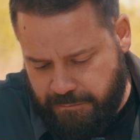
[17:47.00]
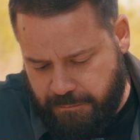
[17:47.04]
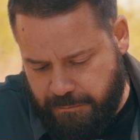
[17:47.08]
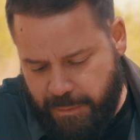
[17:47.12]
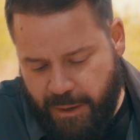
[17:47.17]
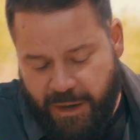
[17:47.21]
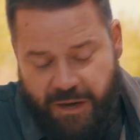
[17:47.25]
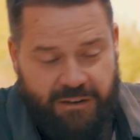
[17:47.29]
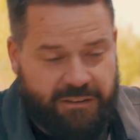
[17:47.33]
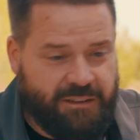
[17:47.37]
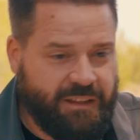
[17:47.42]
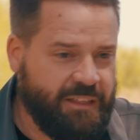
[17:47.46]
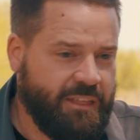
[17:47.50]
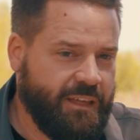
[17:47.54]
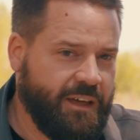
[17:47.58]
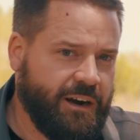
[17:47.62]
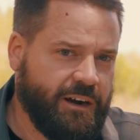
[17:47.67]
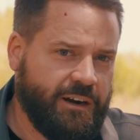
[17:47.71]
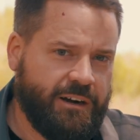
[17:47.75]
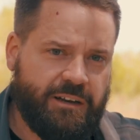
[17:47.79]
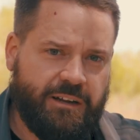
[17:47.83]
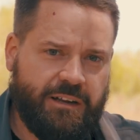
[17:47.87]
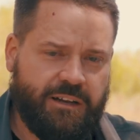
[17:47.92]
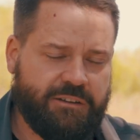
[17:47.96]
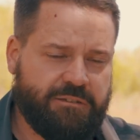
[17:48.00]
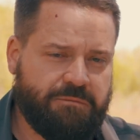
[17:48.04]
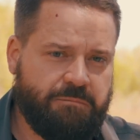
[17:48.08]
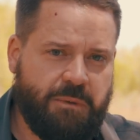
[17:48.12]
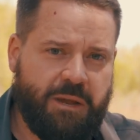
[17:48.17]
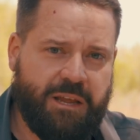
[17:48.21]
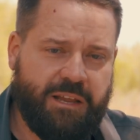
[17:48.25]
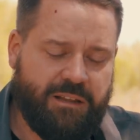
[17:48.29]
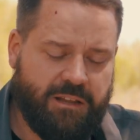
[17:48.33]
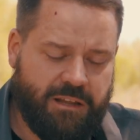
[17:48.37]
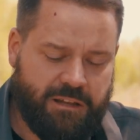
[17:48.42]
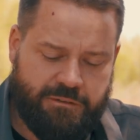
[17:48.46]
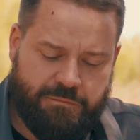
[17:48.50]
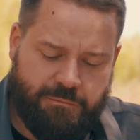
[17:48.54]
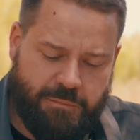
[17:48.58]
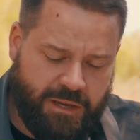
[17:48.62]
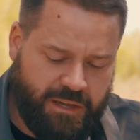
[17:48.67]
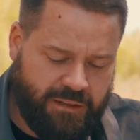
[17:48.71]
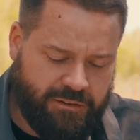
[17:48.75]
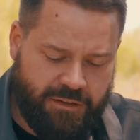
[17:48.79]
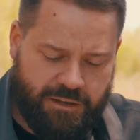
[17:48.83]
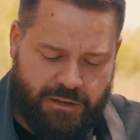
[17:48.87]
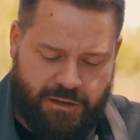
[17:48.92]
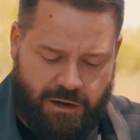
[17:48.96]
barely there. It's
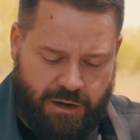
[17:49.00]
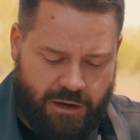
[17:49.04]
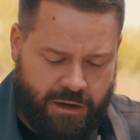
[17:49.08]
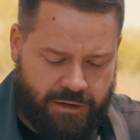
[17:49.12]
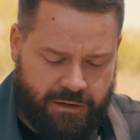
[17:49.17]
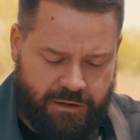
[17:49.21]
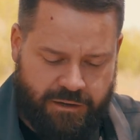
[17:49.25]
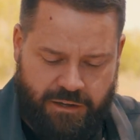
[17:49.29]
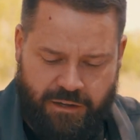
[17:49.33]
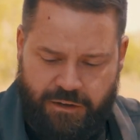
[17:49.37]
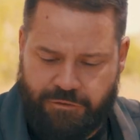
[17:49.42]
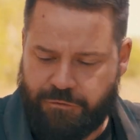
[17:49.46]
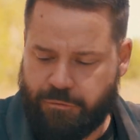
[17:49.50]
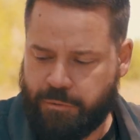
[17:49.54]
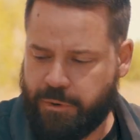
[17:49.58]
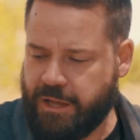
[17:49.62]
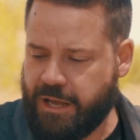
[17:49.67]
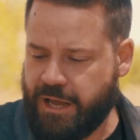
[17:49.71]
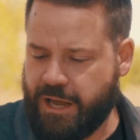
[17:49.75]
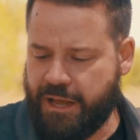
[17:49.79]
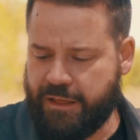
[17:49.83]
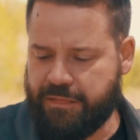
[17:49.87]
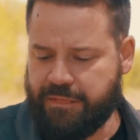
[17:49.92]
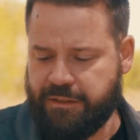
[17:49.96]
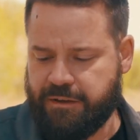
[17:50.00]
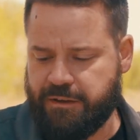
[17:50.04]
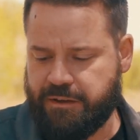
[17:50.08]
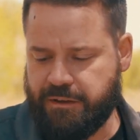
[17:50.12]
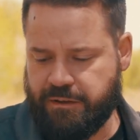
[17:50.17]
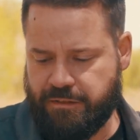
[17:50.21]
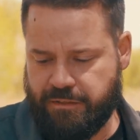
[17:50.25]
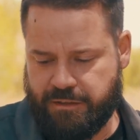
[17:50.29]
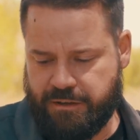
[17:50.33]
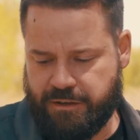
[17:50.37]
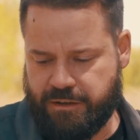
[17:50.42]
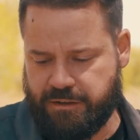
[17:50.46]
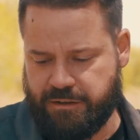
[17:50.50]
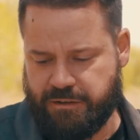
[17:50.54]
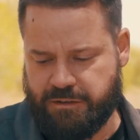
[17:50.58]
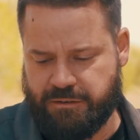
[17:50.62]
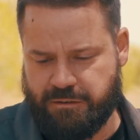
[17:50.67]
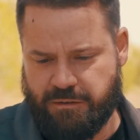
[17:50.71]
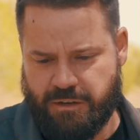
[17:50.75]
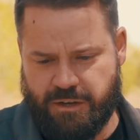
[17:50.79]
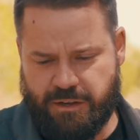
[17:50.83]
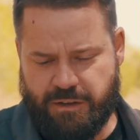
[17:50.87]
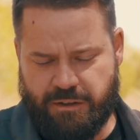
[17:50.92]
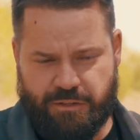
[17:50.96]
mainly gone. If we had the
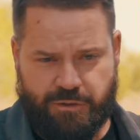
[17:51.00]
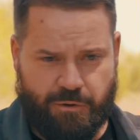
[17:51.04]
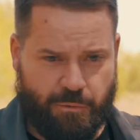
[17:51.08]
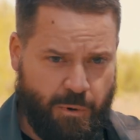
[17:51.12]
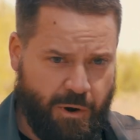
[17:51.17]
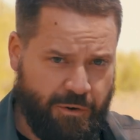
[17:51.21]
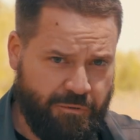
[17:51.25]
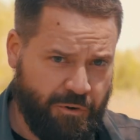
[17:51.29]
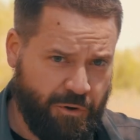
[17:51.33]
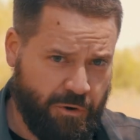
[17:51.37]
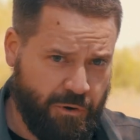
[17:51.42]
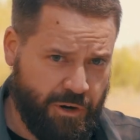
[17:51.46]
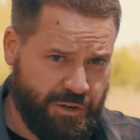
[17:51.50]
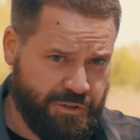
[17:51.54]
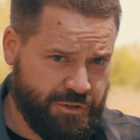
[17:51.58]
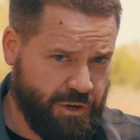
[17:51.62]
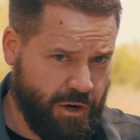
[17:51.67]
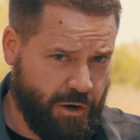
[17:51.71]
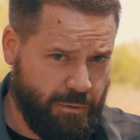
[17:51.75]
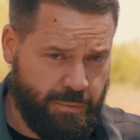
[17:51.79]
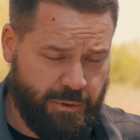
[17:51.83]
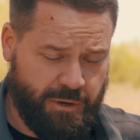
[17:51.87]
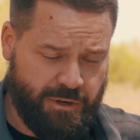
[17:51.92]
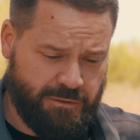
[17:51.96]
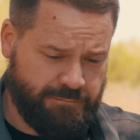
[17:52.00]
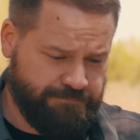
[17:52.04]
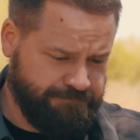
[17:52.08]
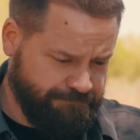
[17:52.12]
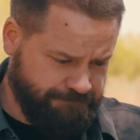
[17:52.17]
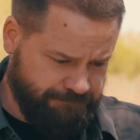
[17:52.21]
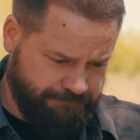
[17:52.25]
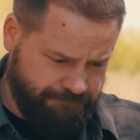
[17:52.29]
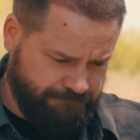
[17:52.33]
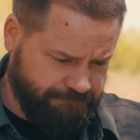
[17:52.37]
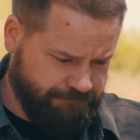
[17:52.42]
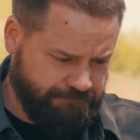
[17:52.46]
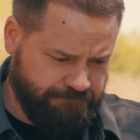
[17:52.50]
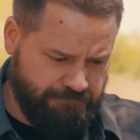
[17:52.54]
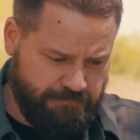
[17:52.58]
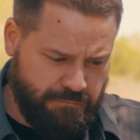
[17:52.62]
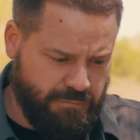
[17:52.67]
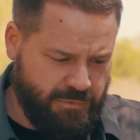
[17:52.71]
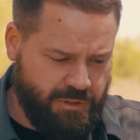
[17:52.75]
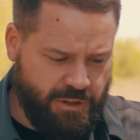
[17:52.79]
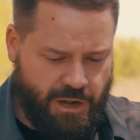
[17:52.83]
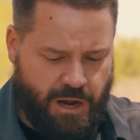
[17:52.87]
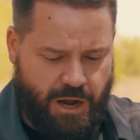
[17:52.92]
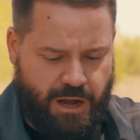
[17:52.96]
rougher grit sharpener,
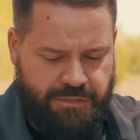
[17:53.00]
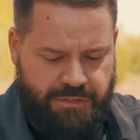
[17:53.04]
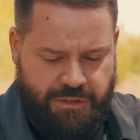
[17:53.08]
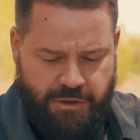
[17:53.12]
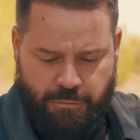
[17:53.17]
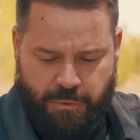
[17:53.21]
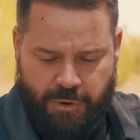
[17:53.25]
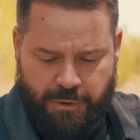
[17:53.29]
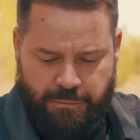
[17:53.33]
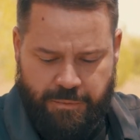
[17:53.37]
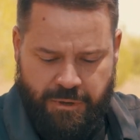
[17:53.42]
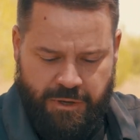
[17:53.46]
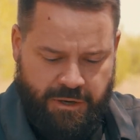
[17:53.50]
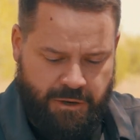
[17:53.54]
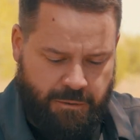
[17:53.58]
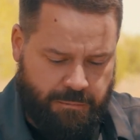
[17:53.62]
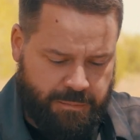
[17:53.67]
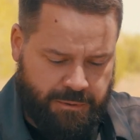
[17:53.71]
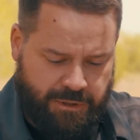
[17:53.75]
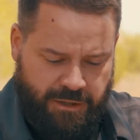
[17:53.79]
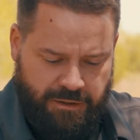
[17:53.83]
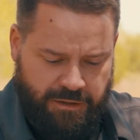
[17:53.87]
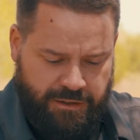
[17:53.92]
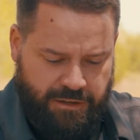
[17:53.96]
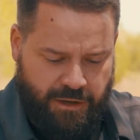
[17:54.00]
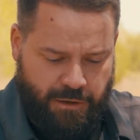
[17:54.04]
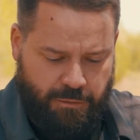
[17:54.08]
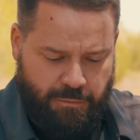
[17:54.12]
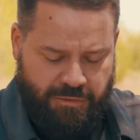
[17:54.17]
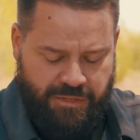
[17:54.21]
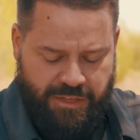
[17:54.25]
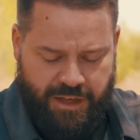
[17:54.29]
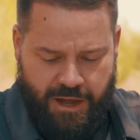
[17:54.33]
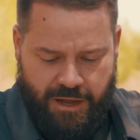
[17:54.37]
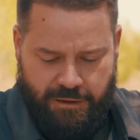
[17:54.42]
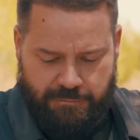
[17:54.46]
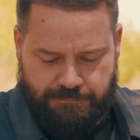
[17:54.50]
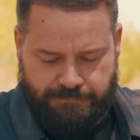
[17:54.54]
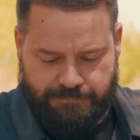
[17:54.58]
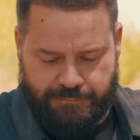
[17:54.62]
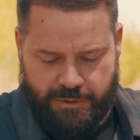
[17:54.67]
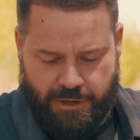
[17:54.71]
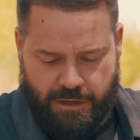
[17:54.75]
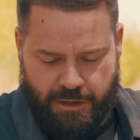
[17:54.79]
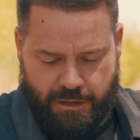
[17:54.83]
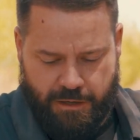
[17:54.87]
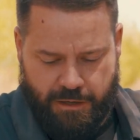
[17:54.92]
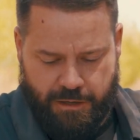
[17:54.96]
I think we'd be completely done with that.
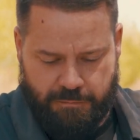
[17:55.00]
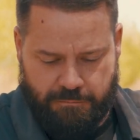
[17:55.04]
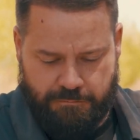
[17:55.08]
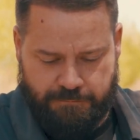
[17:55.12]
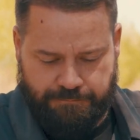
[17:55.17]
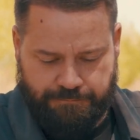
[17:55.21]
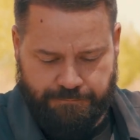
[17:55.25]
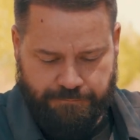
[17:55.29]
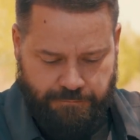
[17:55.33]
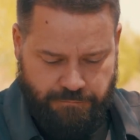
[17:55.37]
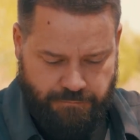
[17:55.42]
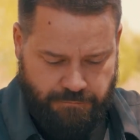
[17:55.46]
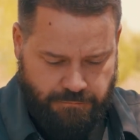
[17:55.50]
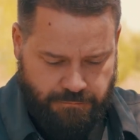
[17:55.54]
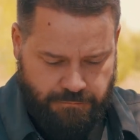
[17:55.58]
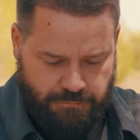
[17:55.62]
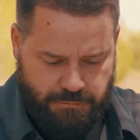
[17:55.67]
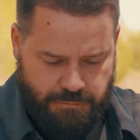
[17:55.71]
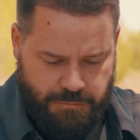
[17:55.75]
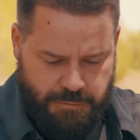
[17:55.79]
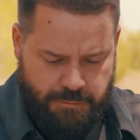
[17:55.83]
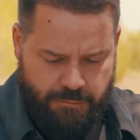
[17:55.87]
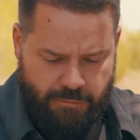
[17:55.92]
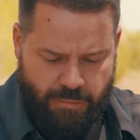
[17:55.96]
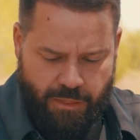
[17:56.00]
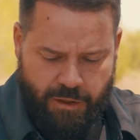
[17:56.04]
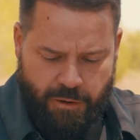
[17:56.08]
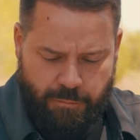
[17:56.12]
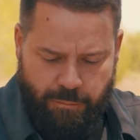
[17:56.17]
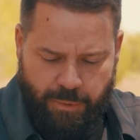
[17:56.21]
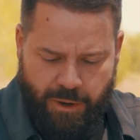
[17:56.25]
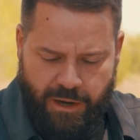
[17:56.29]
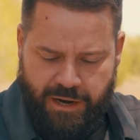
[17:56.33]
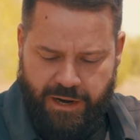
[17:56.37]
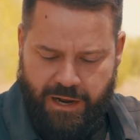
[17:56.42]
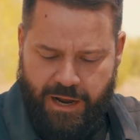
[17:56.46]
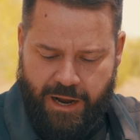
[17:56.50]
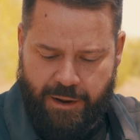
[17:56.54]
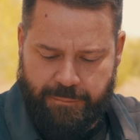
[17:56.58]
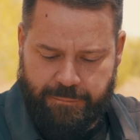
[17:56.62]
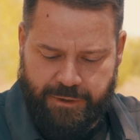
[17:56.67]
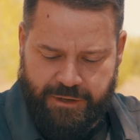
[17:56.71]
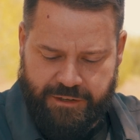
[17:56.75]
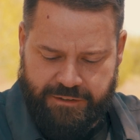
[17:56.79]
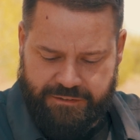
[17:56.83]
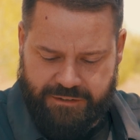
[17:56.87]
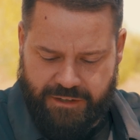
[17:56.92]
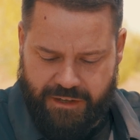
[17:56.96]
But I'm
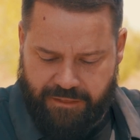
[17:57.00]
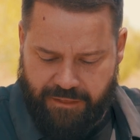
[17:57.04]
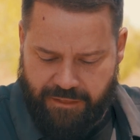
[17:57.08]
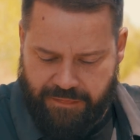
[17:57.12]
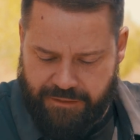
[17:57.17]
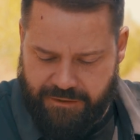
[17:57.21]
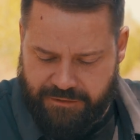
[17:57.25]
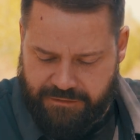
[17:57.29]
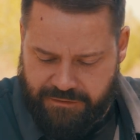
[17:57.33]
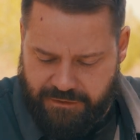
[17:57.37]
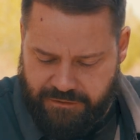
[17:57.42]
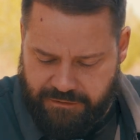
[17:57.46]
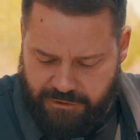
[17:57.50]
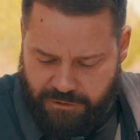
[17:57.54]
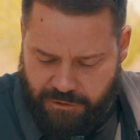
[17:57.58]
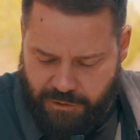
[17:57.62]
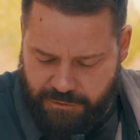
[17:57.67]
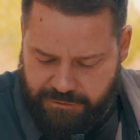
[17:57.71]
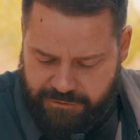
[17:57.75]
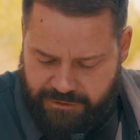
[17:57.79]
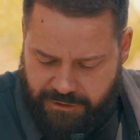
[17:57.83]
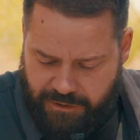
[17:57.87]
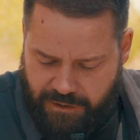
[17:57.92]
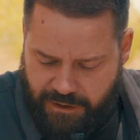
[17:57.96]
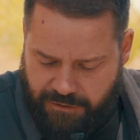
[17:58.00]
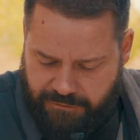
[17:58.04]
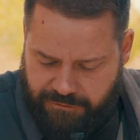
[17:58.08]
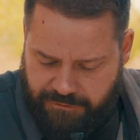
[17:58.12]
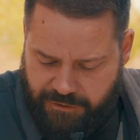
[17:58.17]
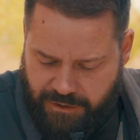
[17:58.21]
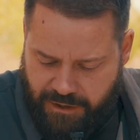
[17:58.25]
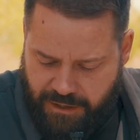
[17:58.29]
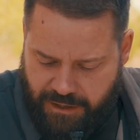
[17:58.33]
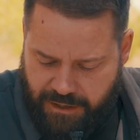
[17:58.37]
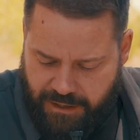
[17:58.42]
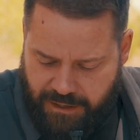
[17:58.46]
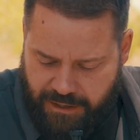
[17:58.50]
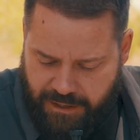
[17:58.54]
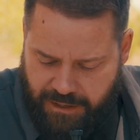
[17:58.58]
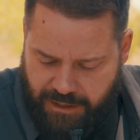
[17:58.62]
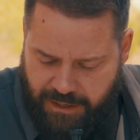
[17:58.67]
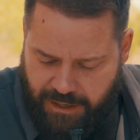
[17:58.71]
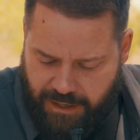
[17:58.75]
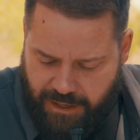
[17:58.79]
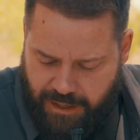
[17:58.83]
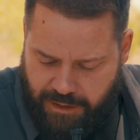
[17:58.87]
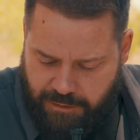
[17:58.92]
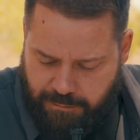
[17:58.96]
gonna say that this is close enough
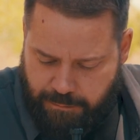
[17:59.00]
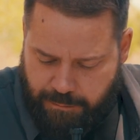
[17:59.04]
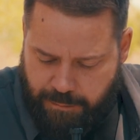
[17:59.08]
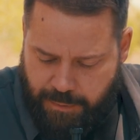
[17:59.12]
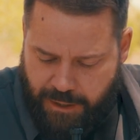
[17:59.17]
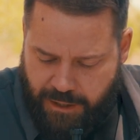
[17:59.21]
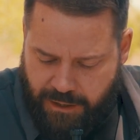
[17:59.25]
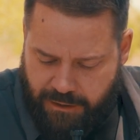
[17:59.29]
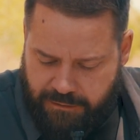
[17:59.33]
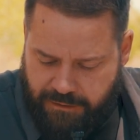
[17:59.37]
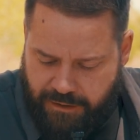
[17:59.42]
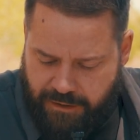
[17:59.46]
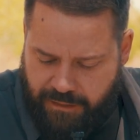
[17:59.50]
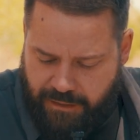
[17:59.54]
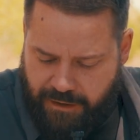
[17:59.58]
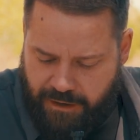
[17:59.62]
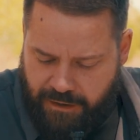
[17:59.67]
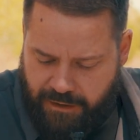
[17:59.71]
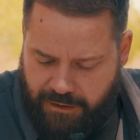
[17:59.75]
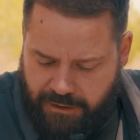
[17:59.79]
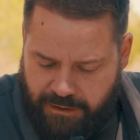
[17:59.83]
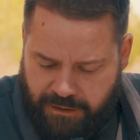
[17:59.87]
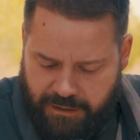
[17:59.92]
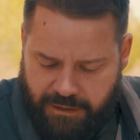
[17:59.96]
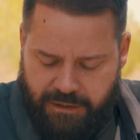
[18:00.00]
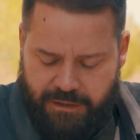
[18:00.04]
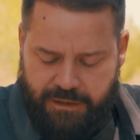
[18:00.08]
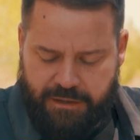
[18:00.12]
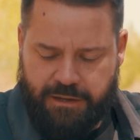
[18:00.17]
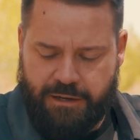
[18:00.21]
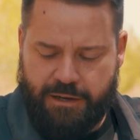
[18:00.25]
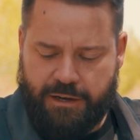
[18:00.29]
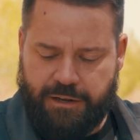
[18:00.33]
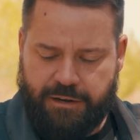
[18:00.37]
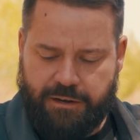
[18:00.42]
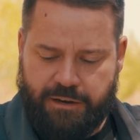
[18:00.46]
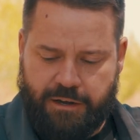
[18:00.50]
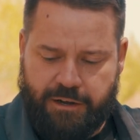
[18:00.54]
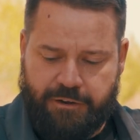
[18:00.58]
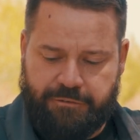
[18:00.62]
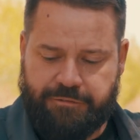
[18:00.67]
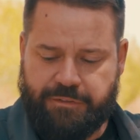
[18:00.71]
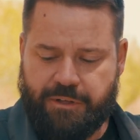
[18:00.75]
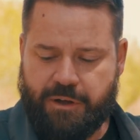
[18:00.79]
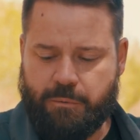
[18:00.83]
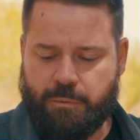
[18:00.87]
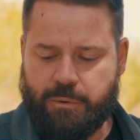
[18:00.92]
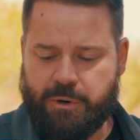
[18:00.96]
and barely there,
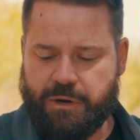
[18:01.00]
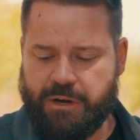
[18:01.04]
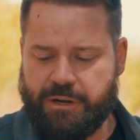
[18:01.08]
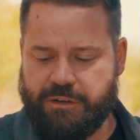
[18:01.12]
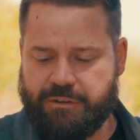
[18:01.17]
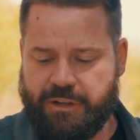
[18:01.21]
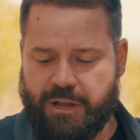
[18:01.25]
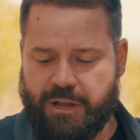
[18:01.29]
enough that we're gonna